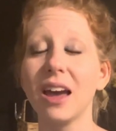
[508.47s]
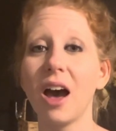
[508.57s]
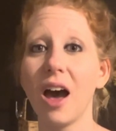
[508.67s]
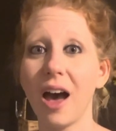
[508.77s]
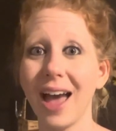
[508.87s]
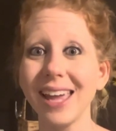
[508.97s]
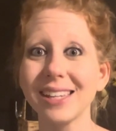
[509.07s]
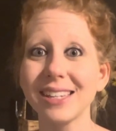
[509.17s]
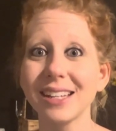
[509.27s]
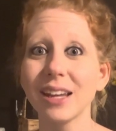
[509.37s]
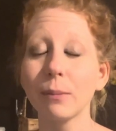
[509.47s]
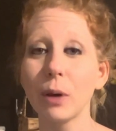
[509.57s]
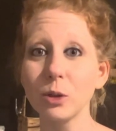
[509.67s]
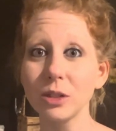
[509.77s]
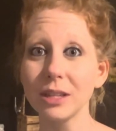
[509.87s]
hot
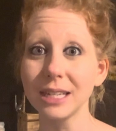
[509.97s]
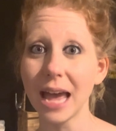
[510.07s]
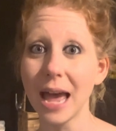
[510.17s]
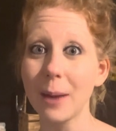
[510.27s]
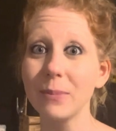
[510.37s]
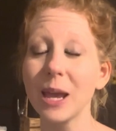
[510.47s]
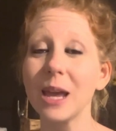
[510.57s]
most of the time,